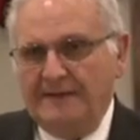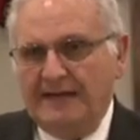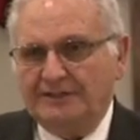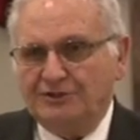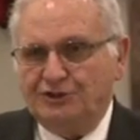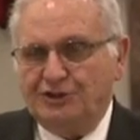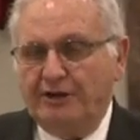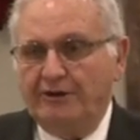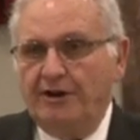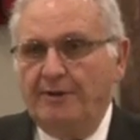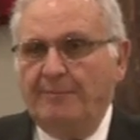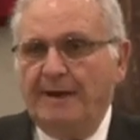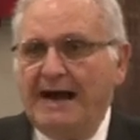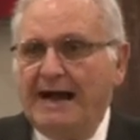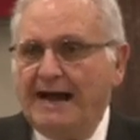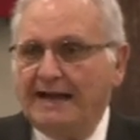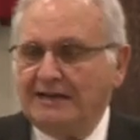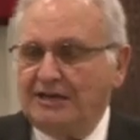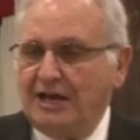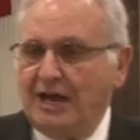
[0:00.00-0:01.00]
That
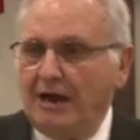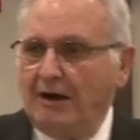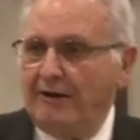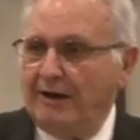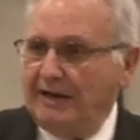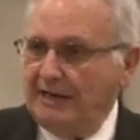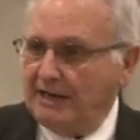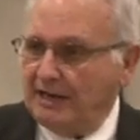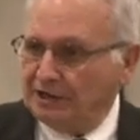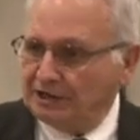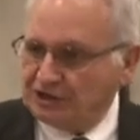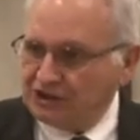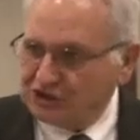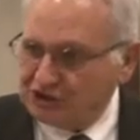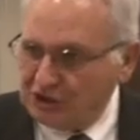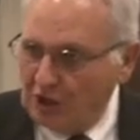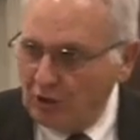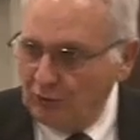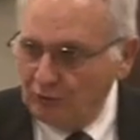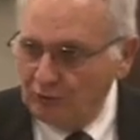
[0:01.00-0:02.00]
Jeremiah carried a
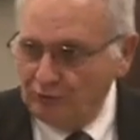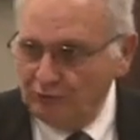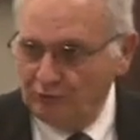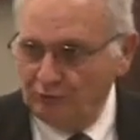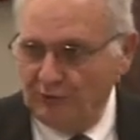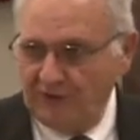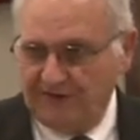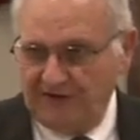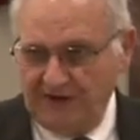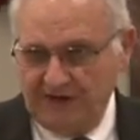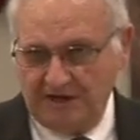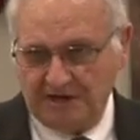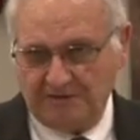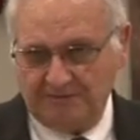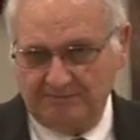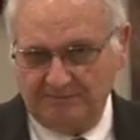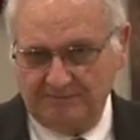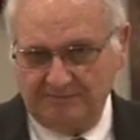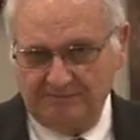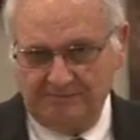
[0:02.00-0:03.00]
stone with
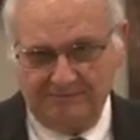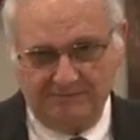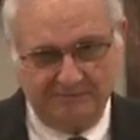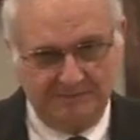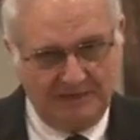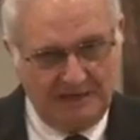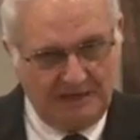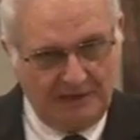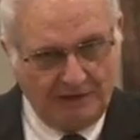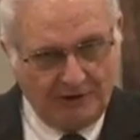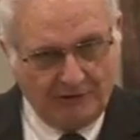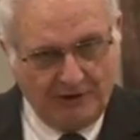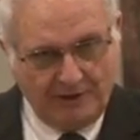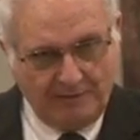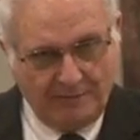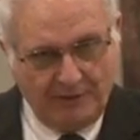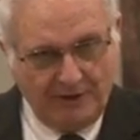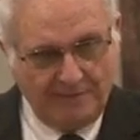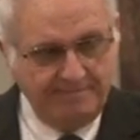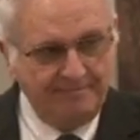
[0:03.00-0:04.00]
him into
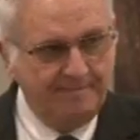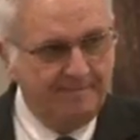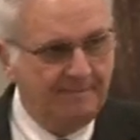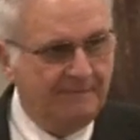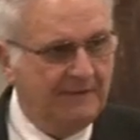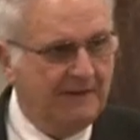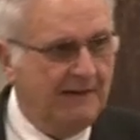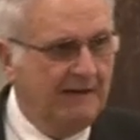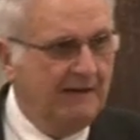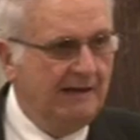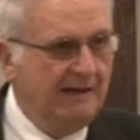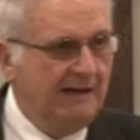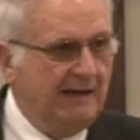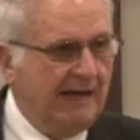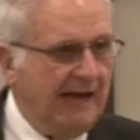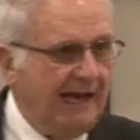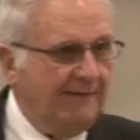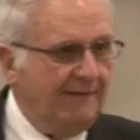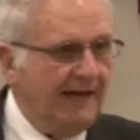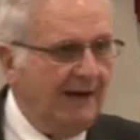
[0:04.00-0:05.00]
Great Britain,
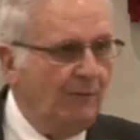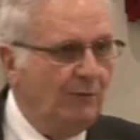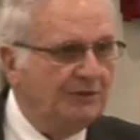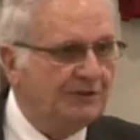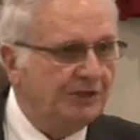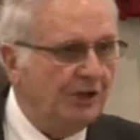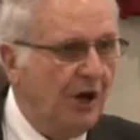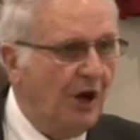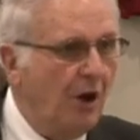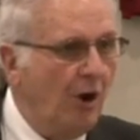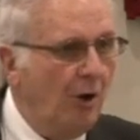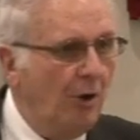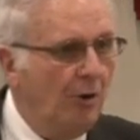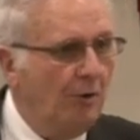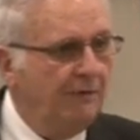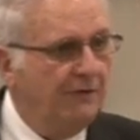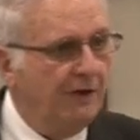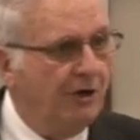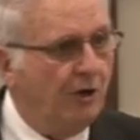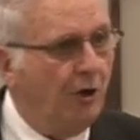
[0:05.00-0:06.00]
and that was
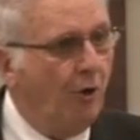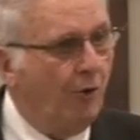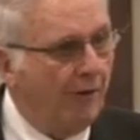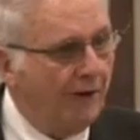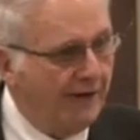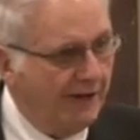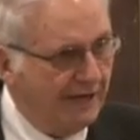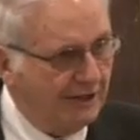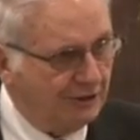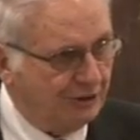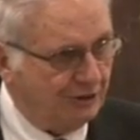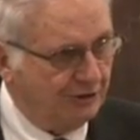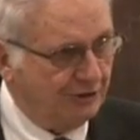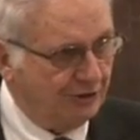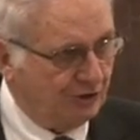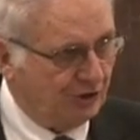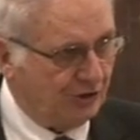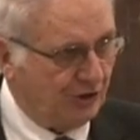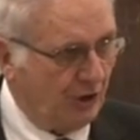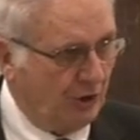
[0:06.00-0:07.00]
called the
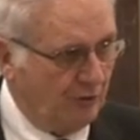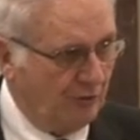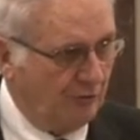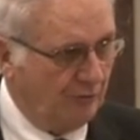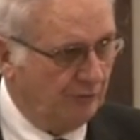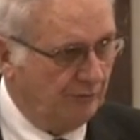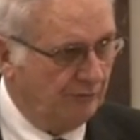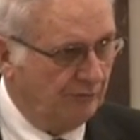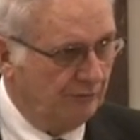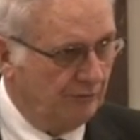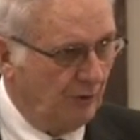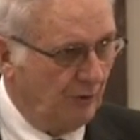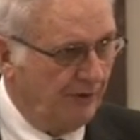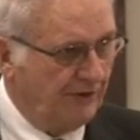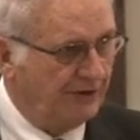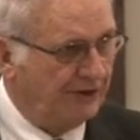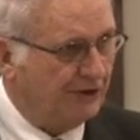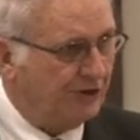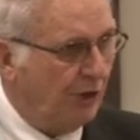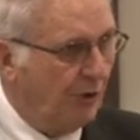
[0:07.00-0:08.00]
coronation stone or
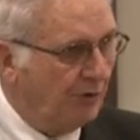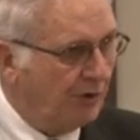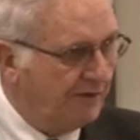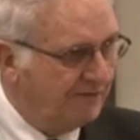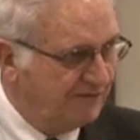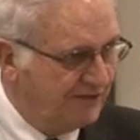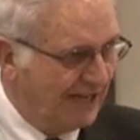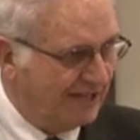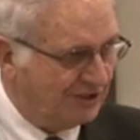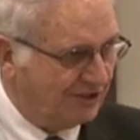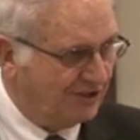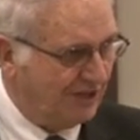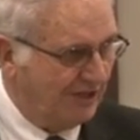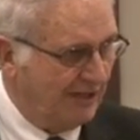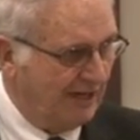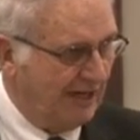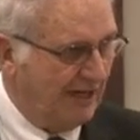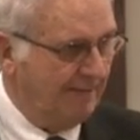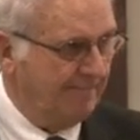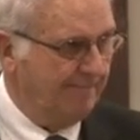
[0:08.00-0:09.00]
the stone of
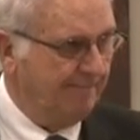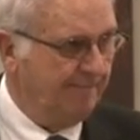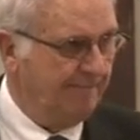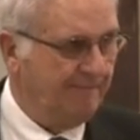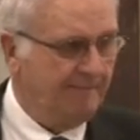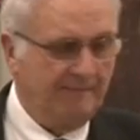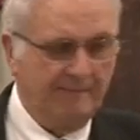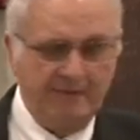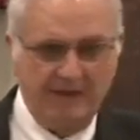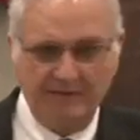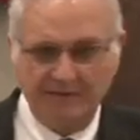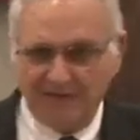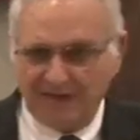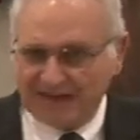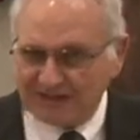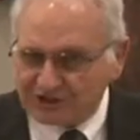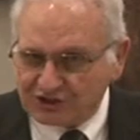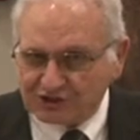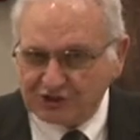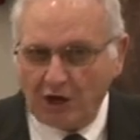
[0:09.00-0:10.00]
destiny.
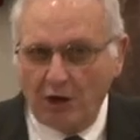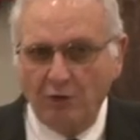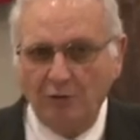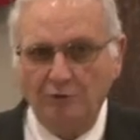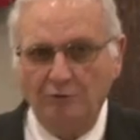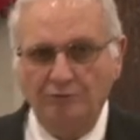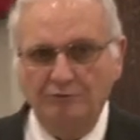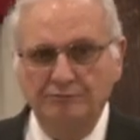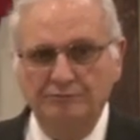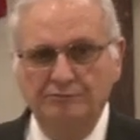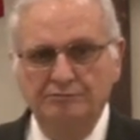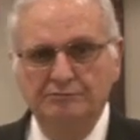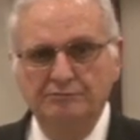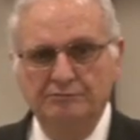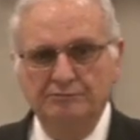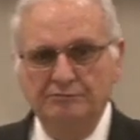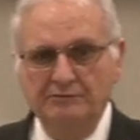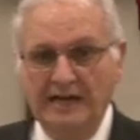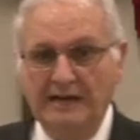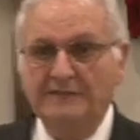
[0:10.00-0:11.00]
That stone,
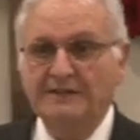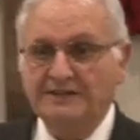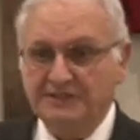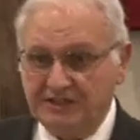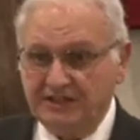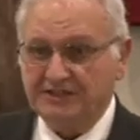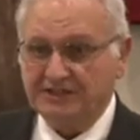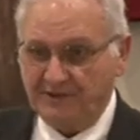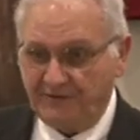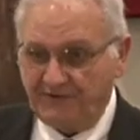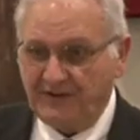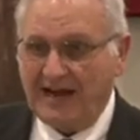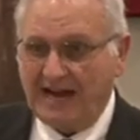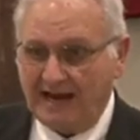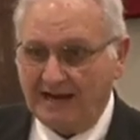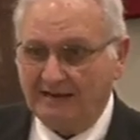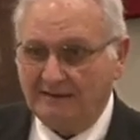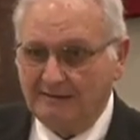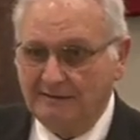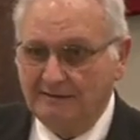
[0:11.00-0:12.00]
and this is a
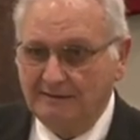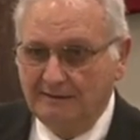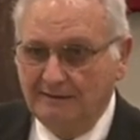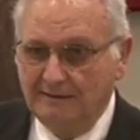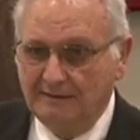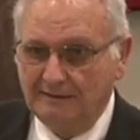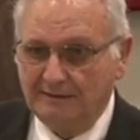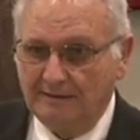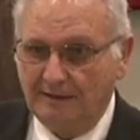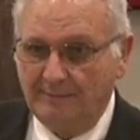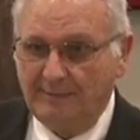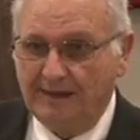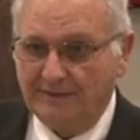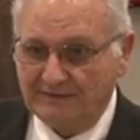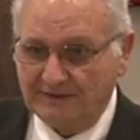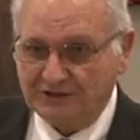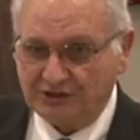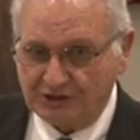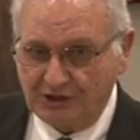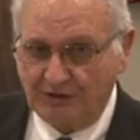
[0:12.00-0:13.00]
fact
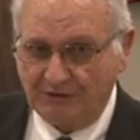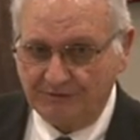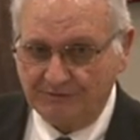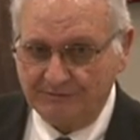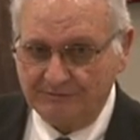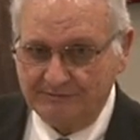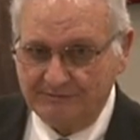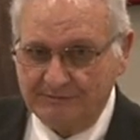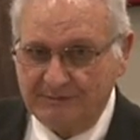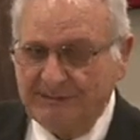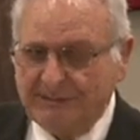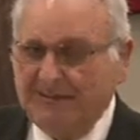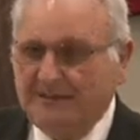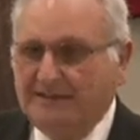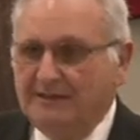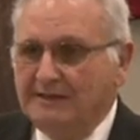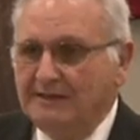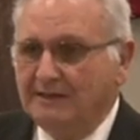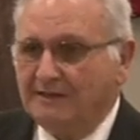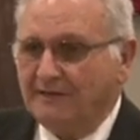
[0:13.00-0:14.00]
about the stone,
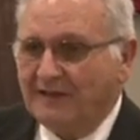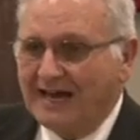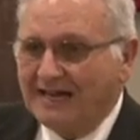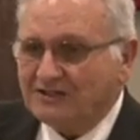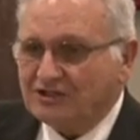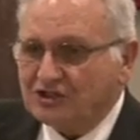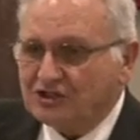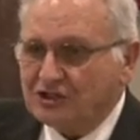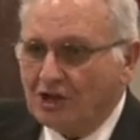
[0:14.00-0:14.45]
that